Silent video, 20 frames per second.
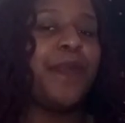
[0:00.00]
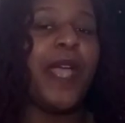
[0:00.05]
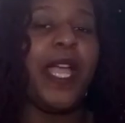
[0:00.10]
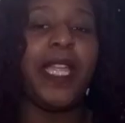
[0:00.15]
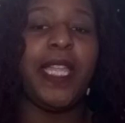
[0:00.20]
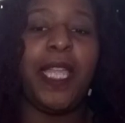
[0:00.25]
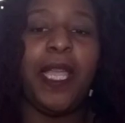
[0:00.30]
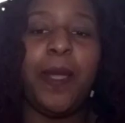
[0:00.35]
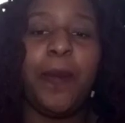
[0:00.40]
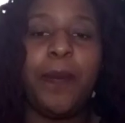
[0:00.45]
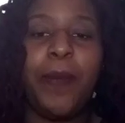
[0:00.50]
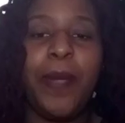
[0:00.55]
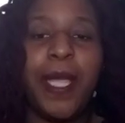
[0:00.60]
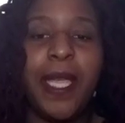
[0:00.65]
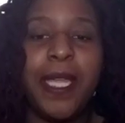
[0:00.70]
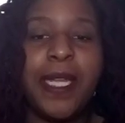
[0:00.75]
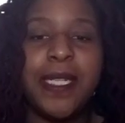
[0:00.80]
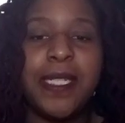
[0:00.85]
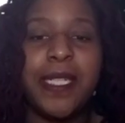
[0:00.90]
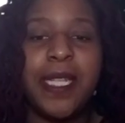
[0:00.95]
I get
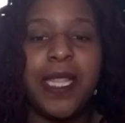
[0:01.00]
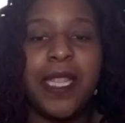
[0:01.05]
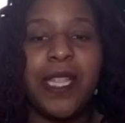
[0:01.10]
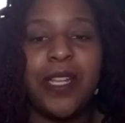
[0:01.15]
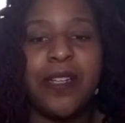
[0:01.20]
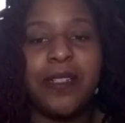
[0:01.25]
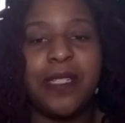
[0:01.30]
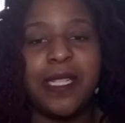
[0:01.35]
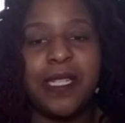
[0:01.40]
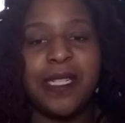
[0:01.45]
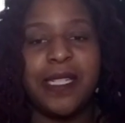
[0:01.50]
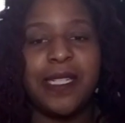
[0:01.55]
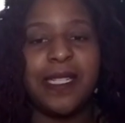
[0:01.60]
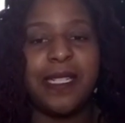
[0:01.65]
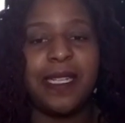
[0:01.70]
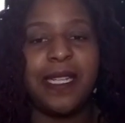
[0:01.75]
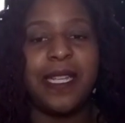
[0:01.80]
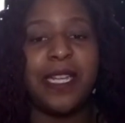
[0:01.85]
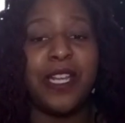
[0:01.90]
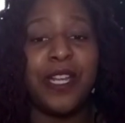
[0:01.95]
pinned into the
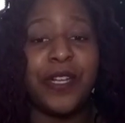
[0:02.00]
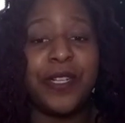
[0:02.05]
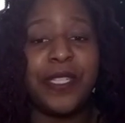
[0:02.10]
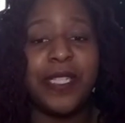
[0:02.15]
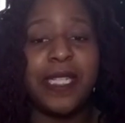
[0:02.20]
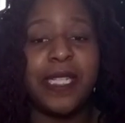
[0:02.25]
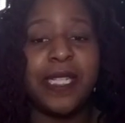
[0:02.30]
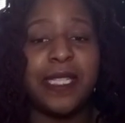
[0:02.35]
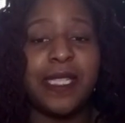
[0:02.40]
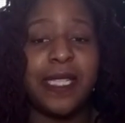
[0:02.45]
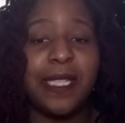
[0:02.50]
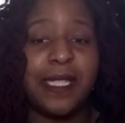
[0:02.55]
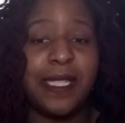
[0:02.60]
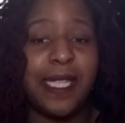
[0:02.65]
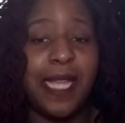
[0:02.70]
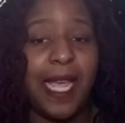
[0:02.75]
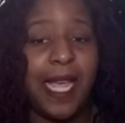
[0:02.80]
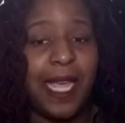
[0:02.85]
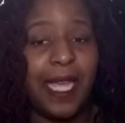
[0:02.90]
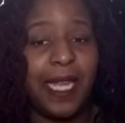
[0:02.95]
Nursing
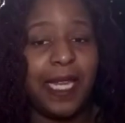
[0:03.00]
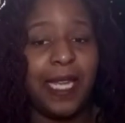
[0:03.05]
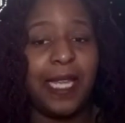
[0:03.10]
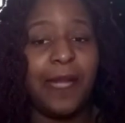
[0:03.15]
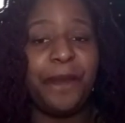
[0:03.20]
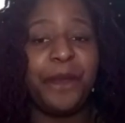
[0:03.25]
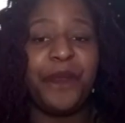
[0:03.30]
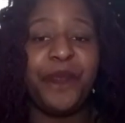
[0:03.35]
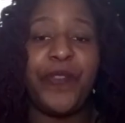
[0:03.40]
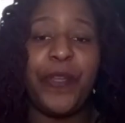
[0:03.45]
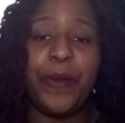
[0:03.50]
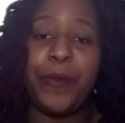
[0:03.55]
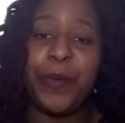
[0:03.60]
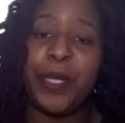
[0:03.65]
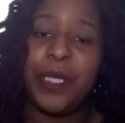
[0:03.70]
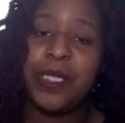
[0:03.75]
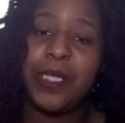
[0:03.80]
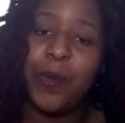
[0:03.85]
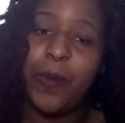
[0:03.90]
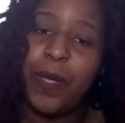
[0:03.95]
Society
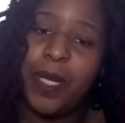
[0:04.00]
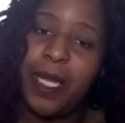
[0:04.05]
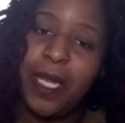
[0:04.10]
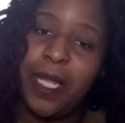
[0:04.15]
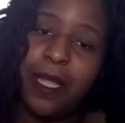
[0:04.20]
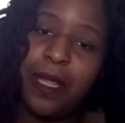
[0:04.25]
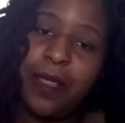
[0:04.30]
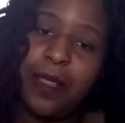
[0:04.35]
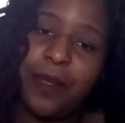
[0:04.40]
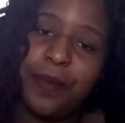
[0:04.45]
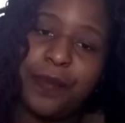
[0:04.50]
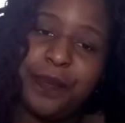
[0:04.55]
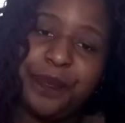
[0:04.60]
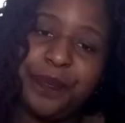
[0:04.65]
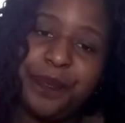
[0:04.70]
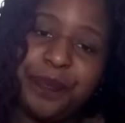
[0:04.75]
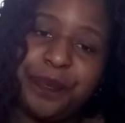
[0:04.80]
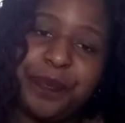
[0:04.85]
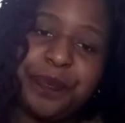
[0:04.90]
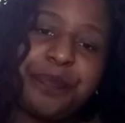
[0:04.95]
February 20th.
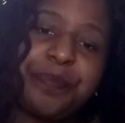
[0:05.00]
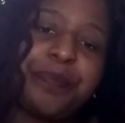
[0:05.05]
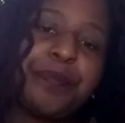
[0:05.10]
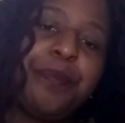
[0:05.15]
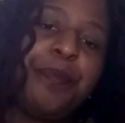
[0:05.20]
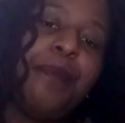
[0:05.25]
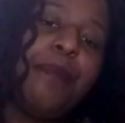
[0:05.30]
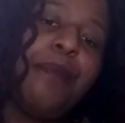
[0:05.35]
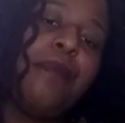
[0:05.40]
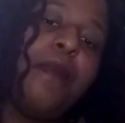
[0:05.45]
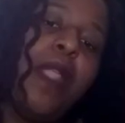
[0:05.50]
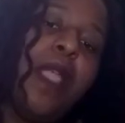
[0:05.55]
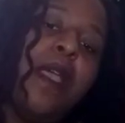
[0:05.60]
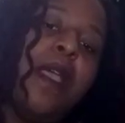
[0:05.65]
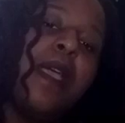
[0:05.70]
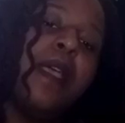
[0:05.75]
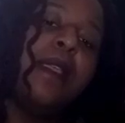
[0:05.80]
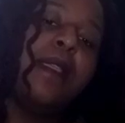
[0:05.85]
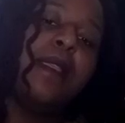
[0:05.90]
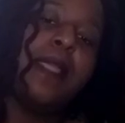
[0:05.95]

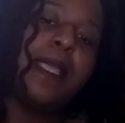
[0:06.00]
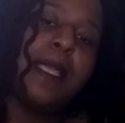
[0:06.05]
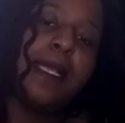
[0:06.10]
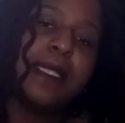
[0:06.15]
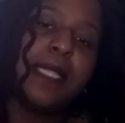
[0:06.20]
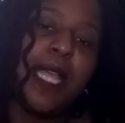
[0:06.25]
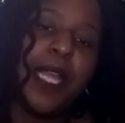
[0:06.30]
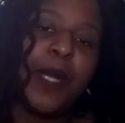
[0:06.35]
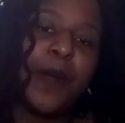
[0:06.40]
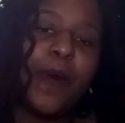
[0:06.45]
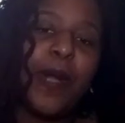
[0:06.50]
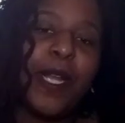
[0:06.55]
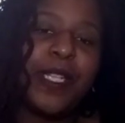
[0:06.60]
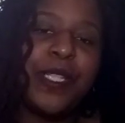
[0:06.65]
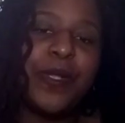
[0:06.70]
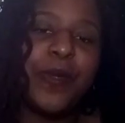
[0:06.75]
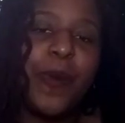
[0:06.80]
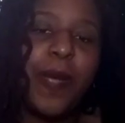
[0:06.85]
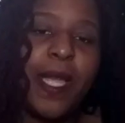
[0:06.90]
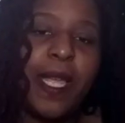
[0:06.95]
Yes, I
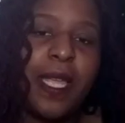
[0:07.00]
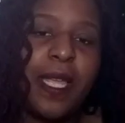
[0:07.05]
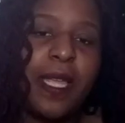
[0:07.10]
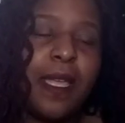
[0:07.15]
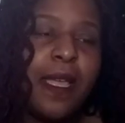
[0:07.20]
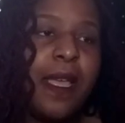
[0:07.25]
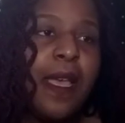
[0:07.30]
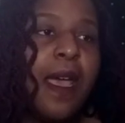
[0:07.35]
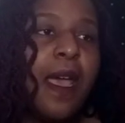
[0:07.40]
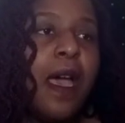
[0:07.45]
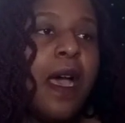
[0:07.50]
graduate.